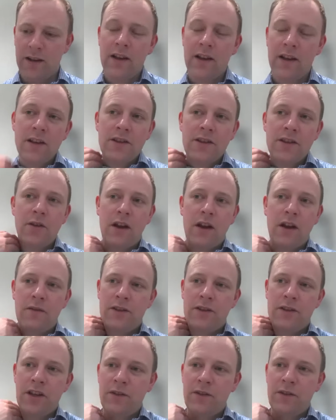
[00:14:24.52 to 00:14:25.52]
So uh,
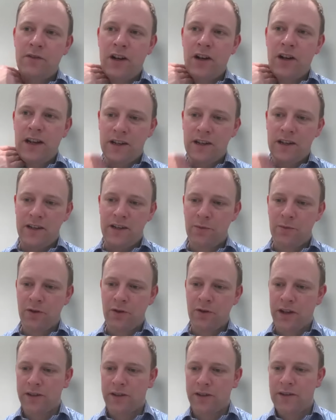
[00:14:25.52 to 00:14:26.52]
certainly for our legacy
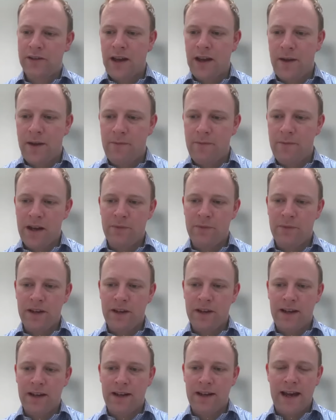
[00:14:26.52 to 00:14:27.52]
products, um, and in
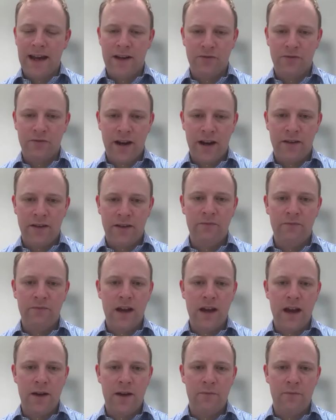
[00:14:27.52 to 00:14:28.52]
particular CADRAN,
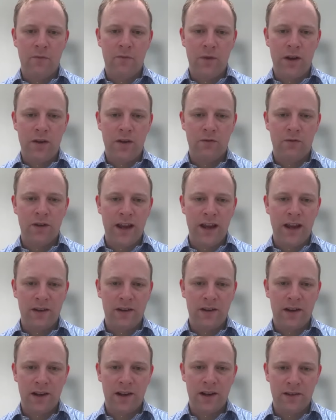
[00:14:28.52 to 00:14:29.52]
um, we already have
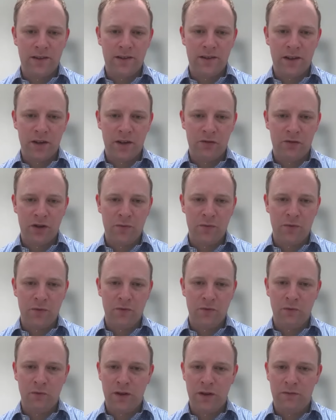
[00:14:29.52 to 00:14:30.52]
a licensing agreement
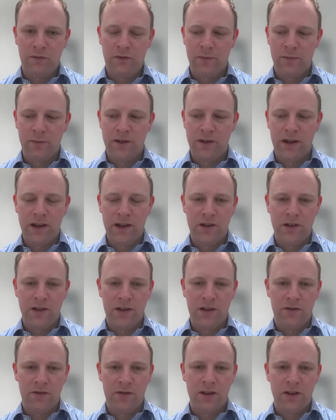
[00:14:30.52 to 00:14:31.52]
with Imaging
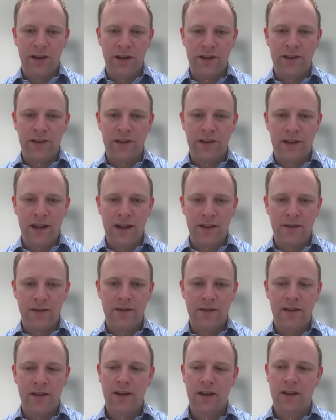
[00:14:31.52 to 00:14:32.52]
Engineering in the United
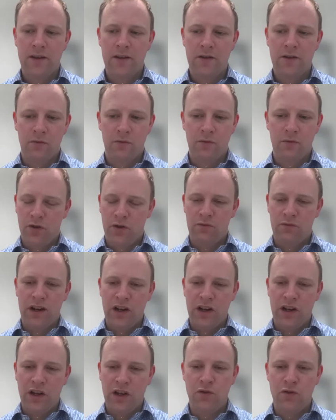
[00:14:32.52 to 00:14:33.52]
States who
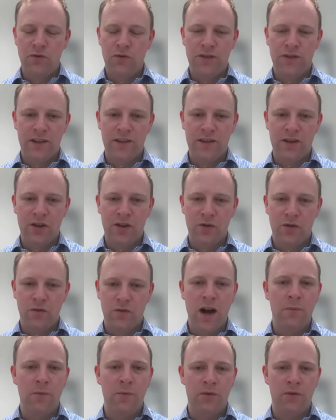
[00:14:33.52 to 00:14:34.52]
really use this to
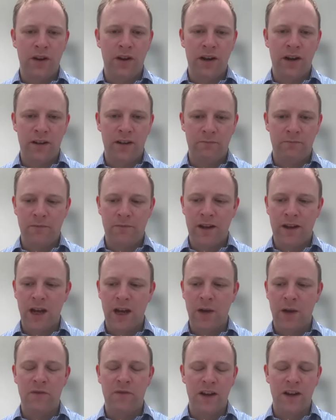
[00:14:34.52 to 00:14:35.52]
upgrade a, a
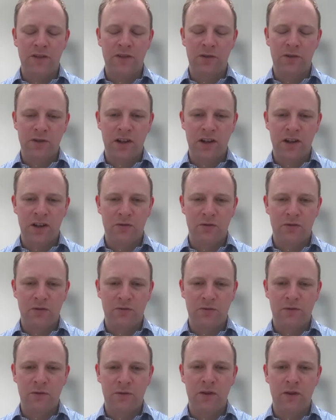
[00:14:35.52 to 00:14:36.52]
type of X-ray machine called
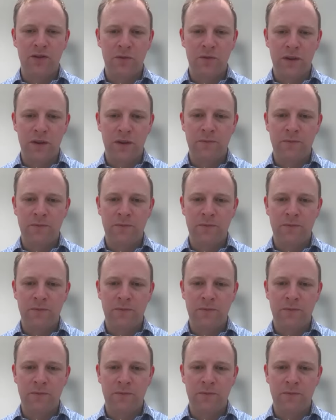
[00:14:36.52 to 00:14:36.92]
fluoroscopy,